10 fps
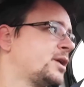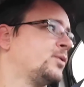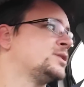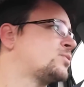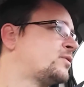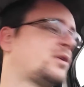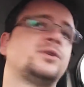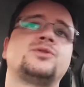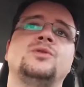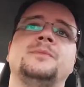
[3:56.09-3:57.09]
I always
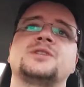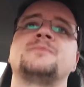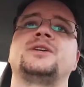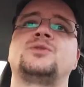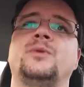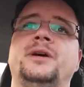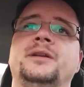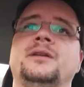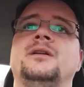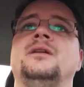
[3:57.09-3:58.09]
refer to him as my twin.